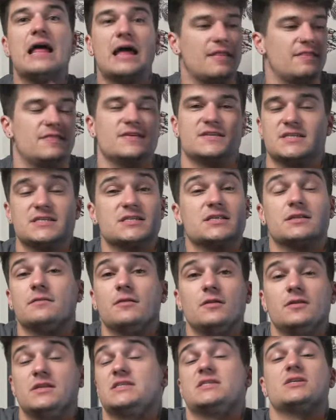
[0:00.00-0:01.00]
This is
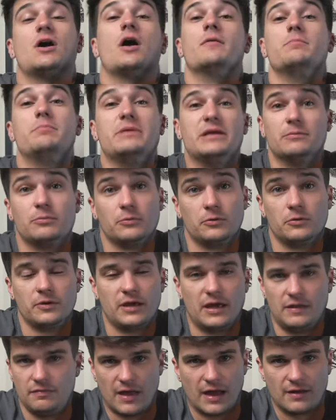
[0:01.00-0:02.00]
unbeatable
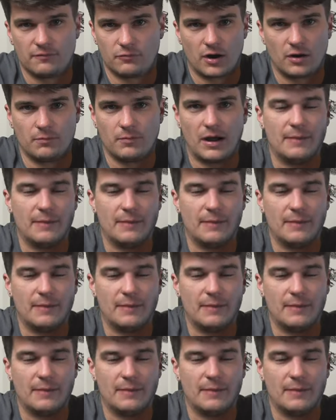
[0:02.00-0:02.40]
in that realm.